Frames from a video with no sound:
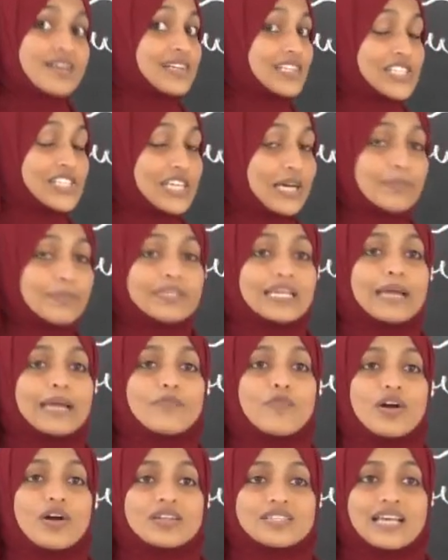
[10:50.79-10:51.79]

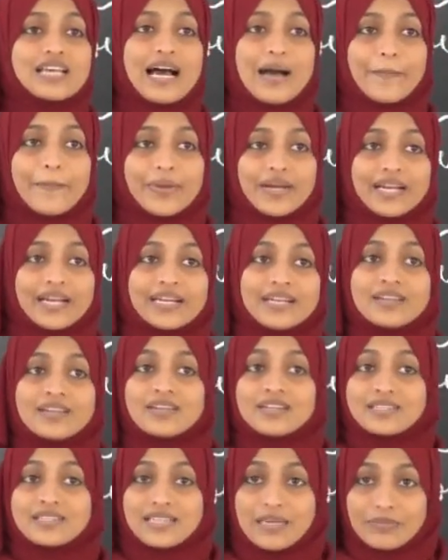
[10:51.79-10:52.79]
Sometime what's happened?
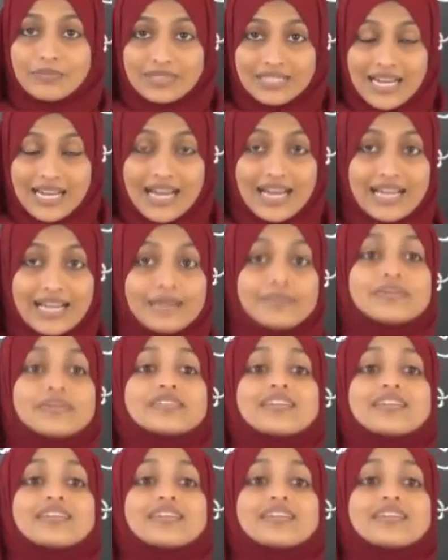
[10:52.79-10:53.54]
Sometime